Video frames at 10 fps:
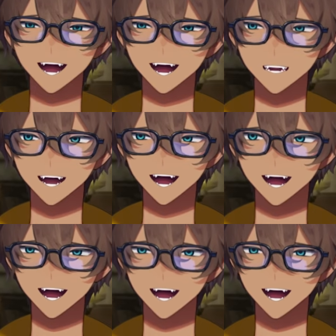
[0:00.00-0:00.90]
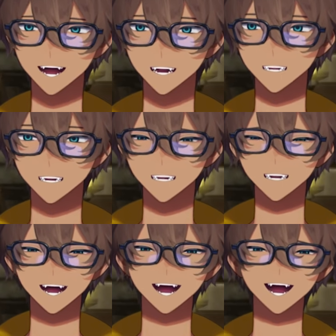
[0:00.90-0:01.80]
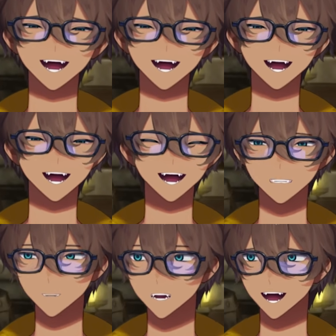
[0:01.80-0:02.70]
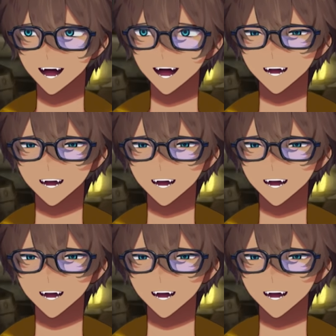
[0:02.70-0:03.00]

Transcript: what did I just watch?